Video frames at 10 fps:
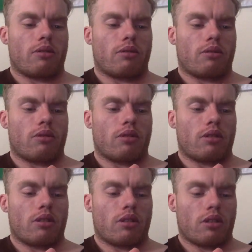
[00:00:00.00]

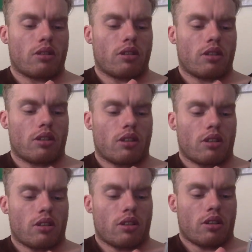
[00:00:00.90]

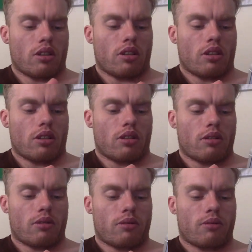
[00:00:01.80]

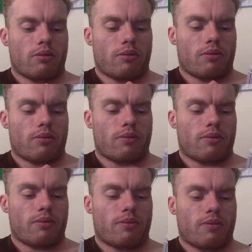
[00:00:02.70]

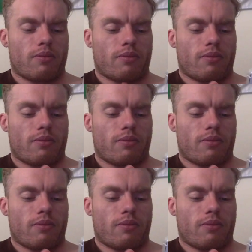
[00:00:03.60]
(no one is talking)